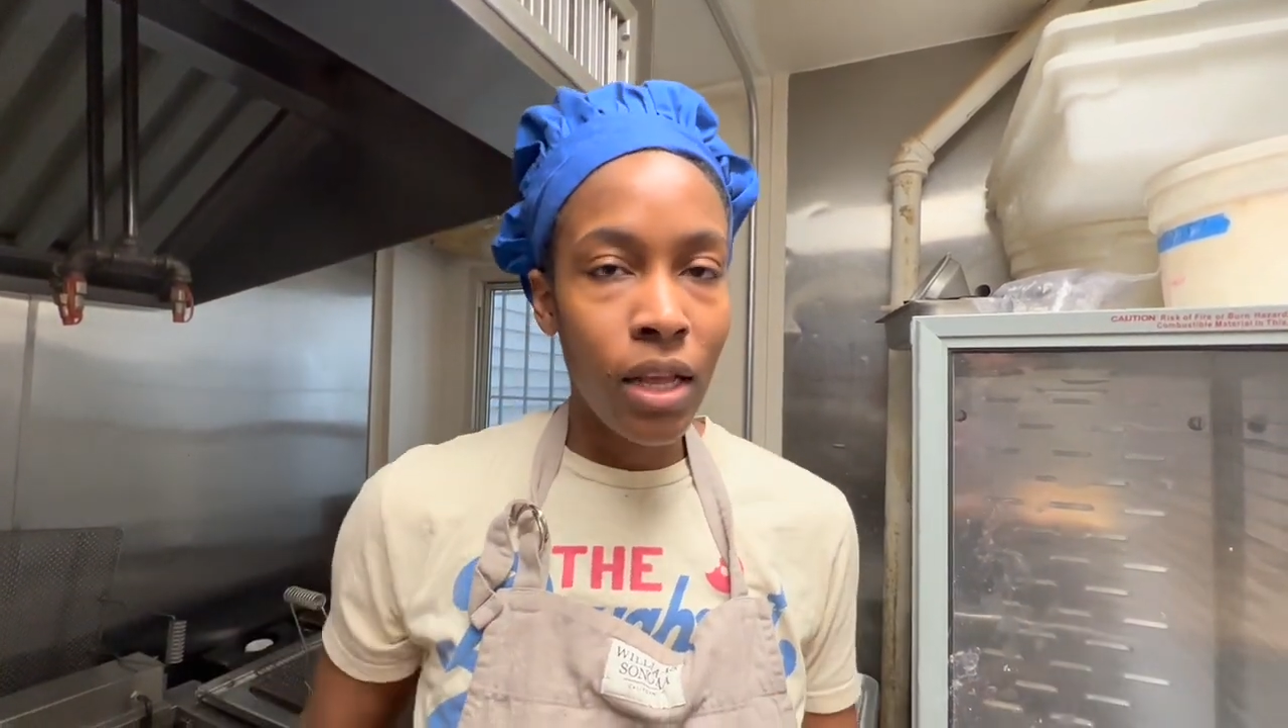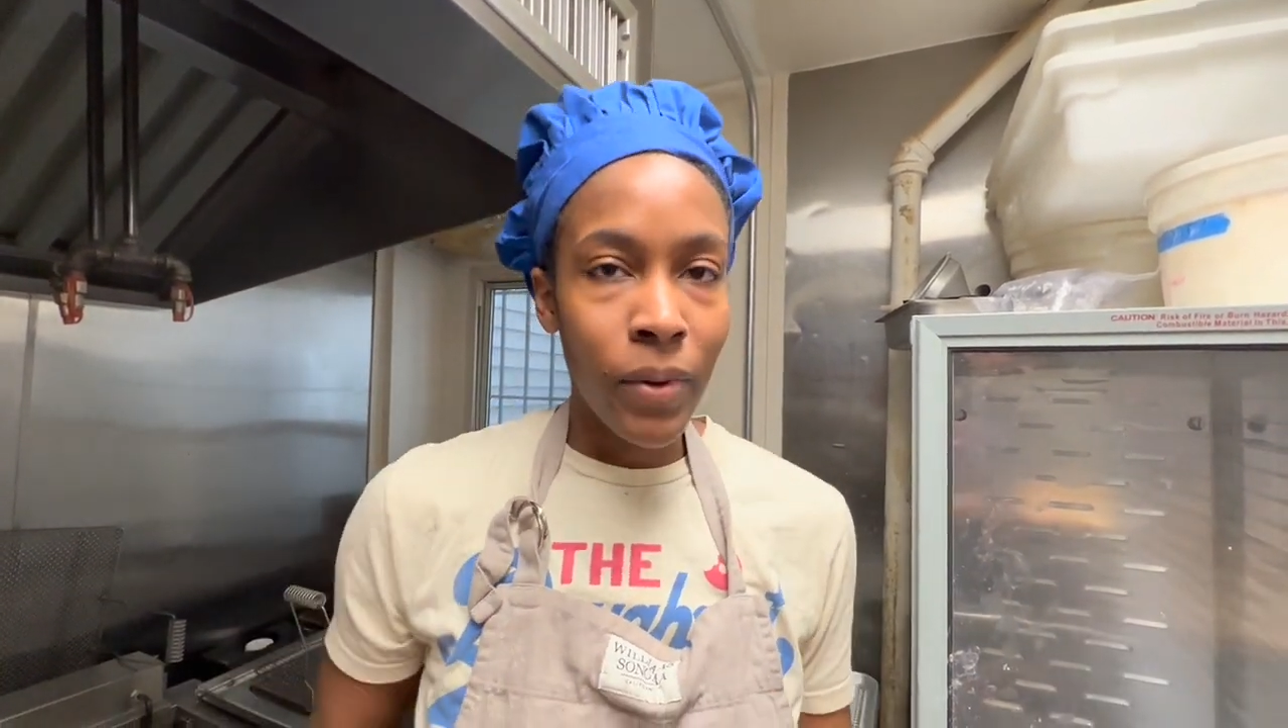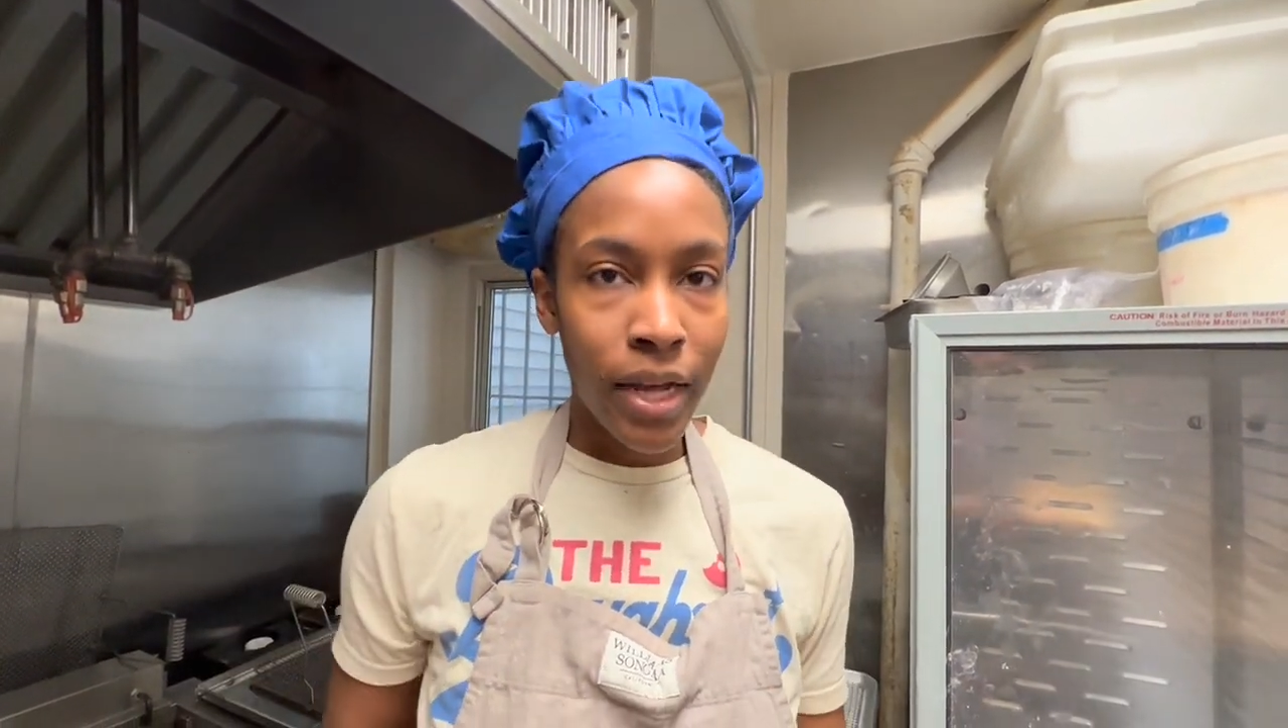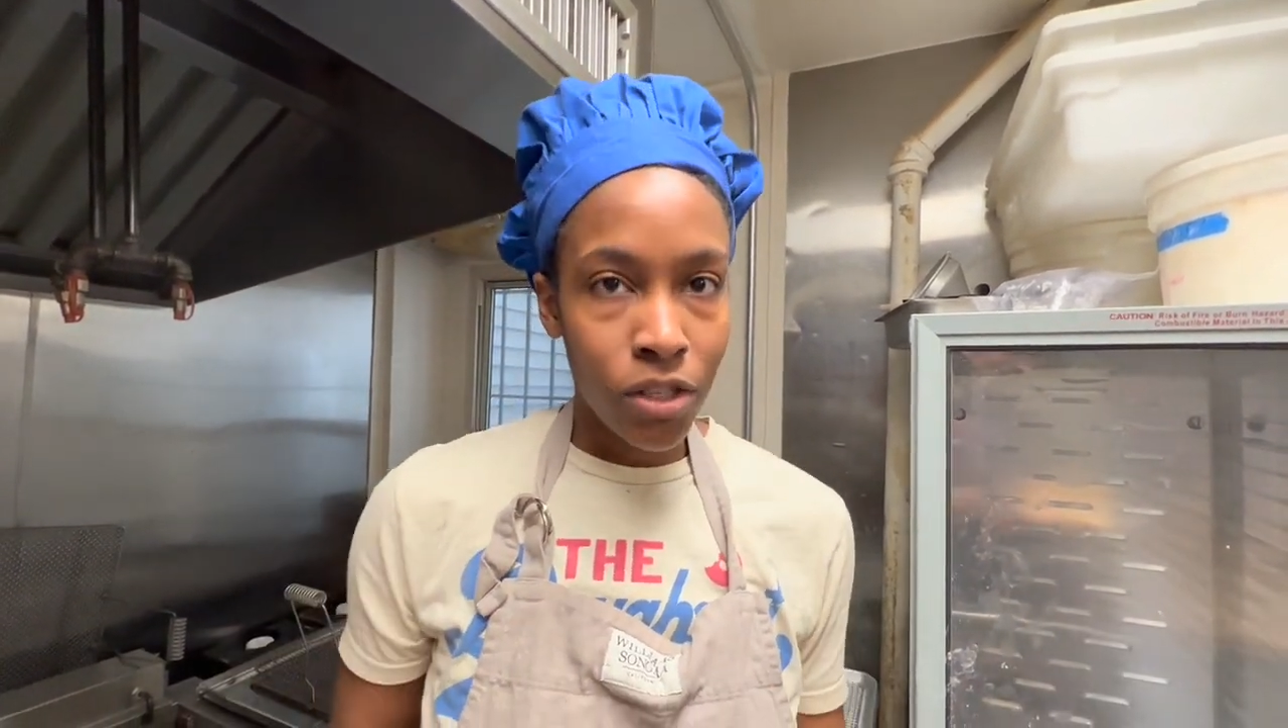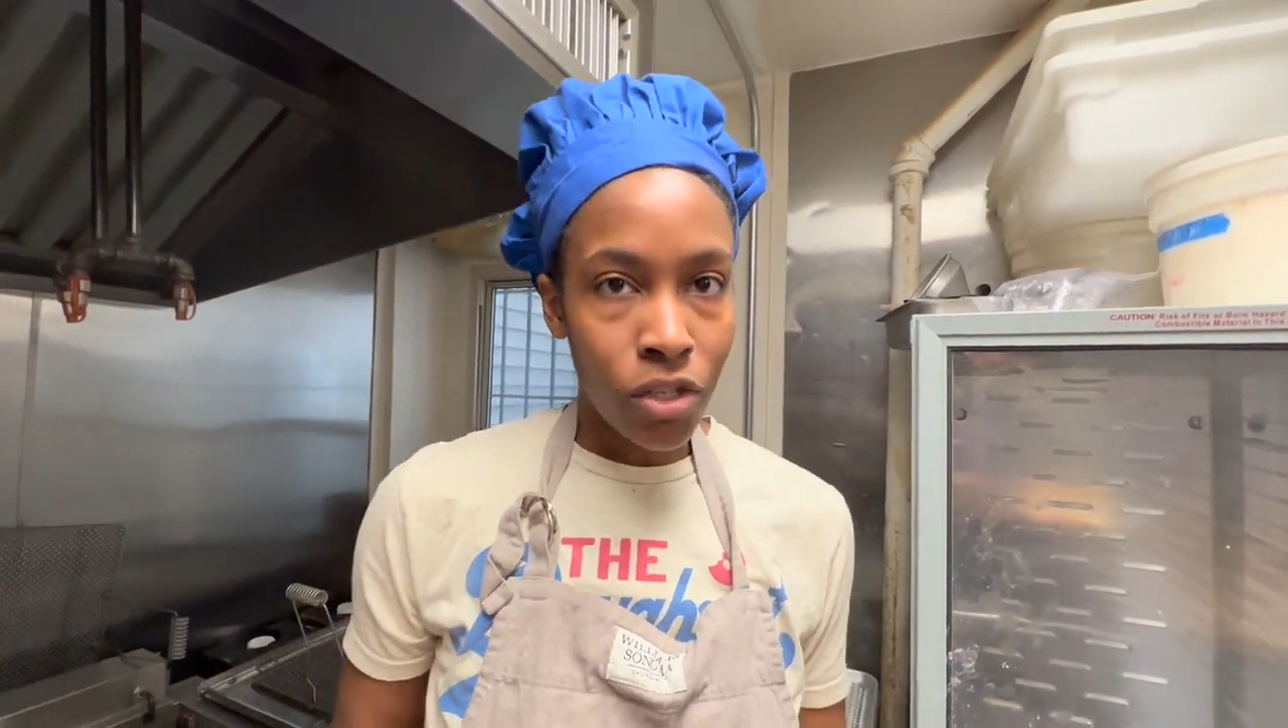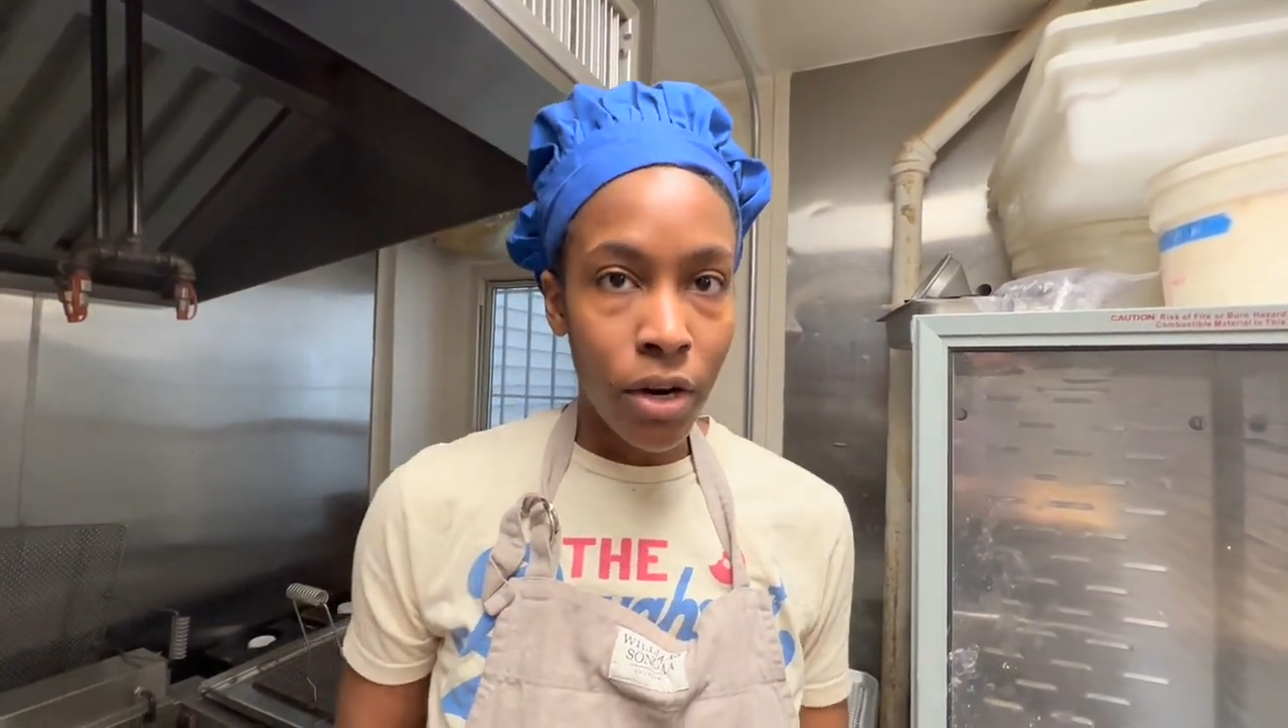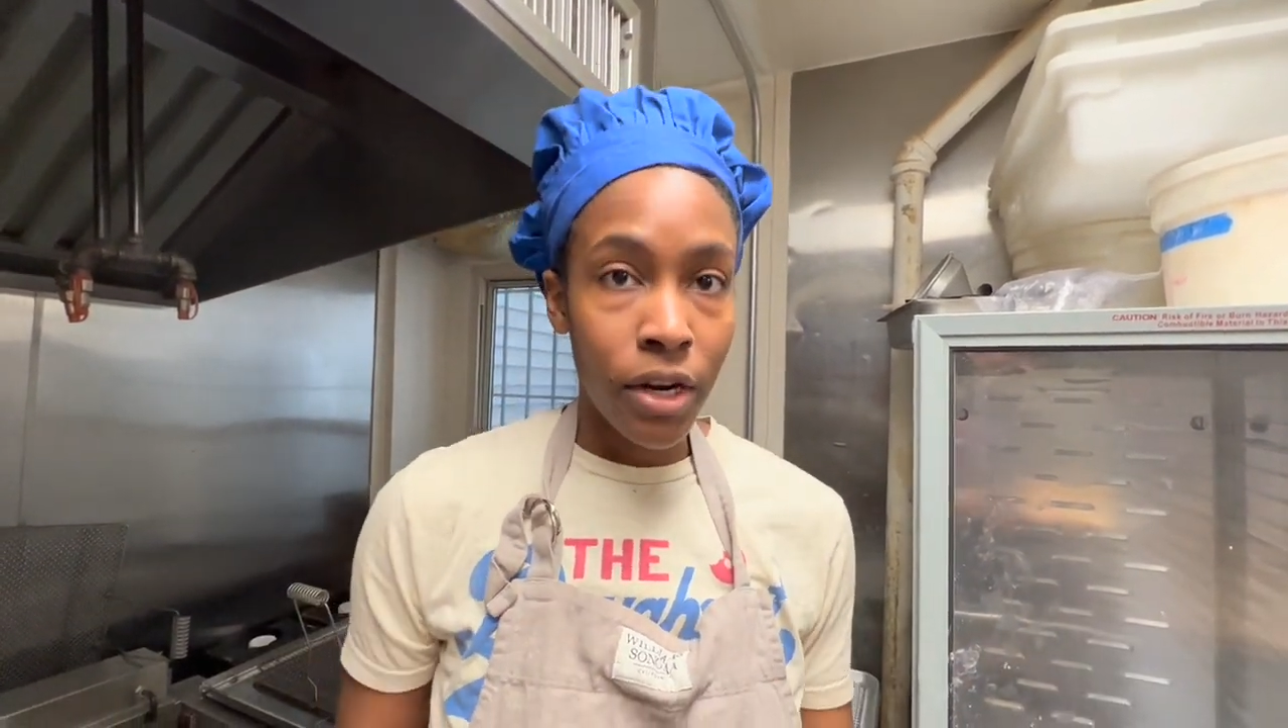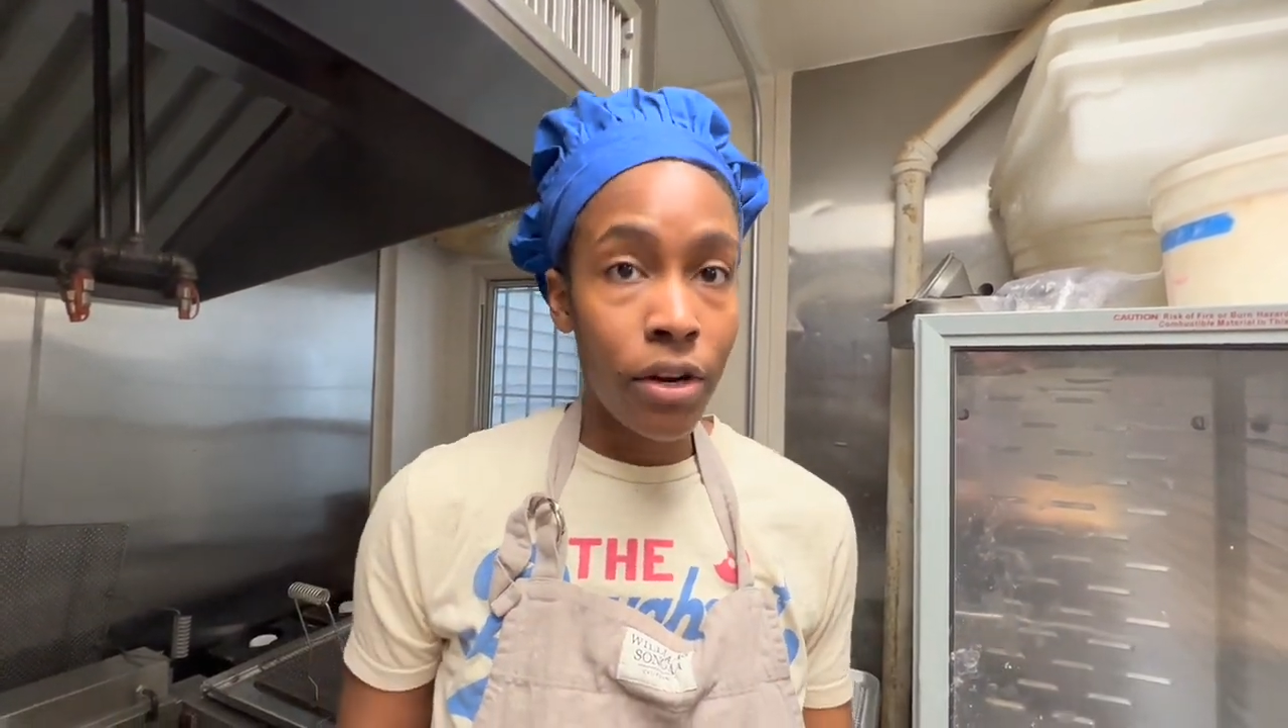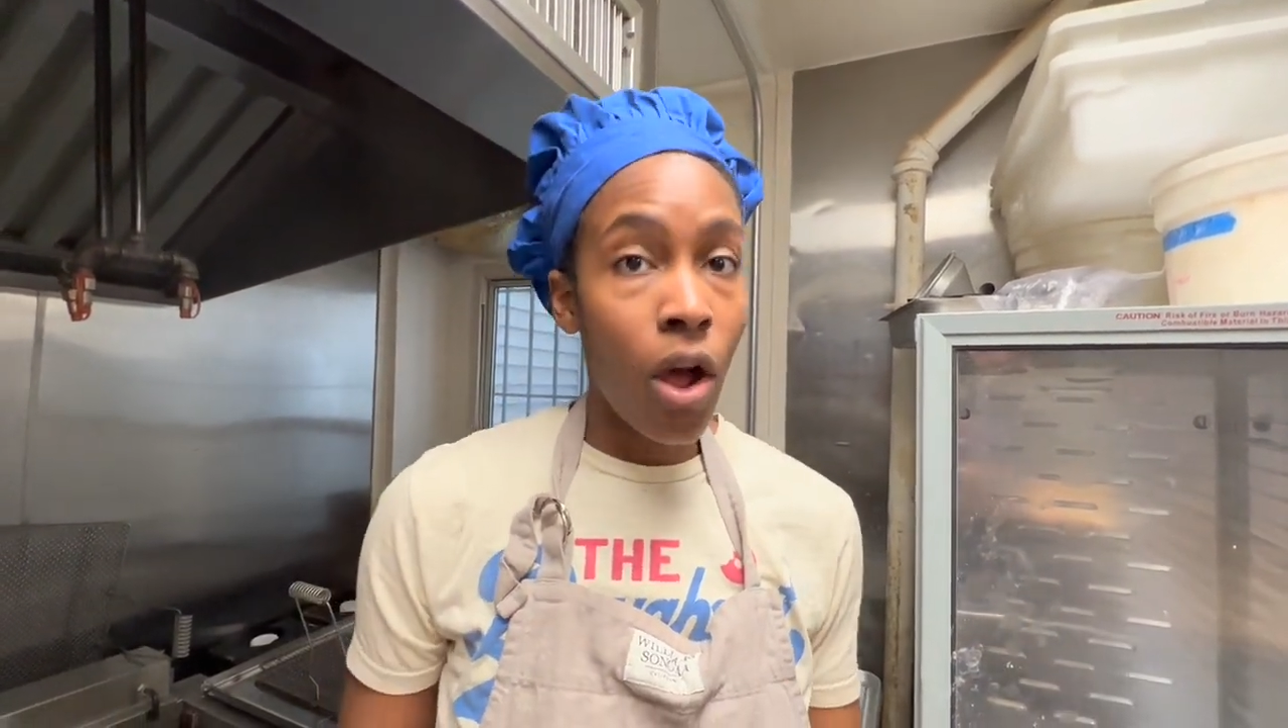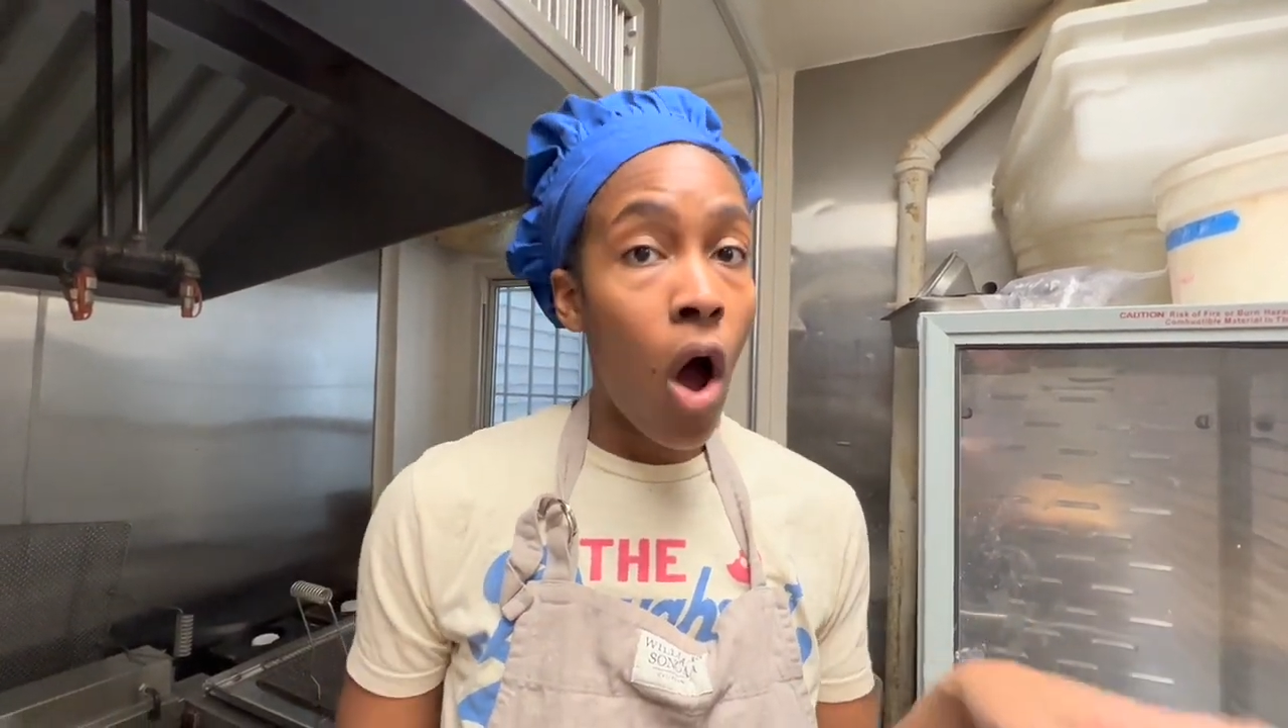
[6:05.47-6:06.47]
we get started